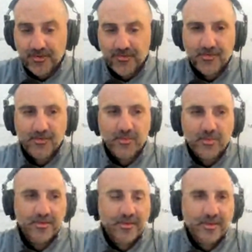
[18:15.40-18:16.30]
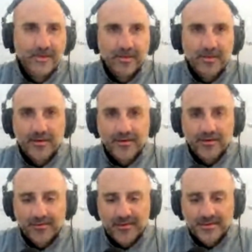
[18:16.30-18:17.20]
As I mentioned, I've
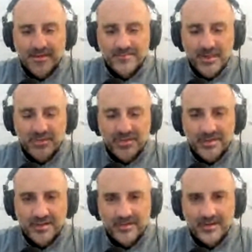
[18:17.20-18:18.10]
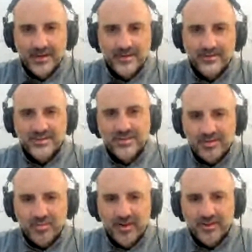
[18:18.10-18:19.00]
seen it. I haven't necessarily used it,
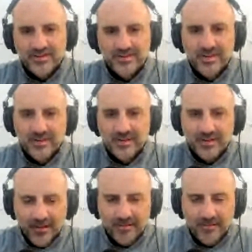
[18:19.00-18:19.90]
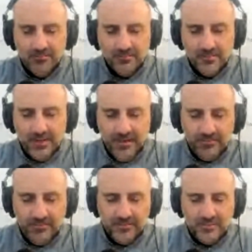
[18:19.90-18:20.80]
but I strongly believe it's a very
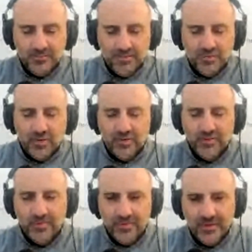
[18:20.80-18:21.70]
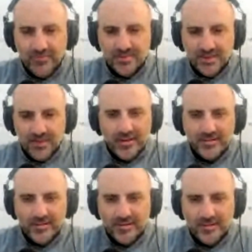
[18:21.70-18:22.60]
compelling product, and
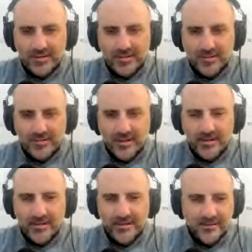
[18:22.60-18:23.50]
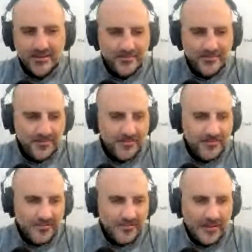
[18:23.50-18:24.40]
any company that isn't
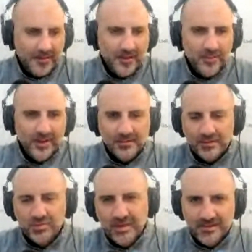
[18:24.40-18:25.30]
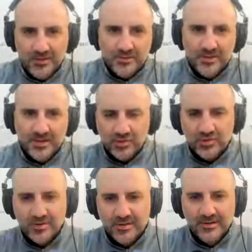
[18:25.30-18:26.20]
using it should, especially
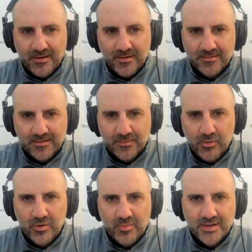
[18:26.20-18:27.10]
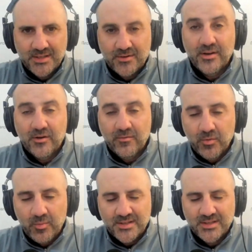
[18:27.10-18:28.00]
from a interviewing process
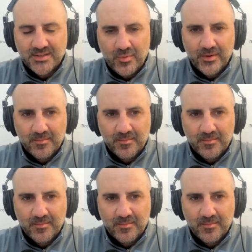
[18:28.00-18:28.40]
standpoint, because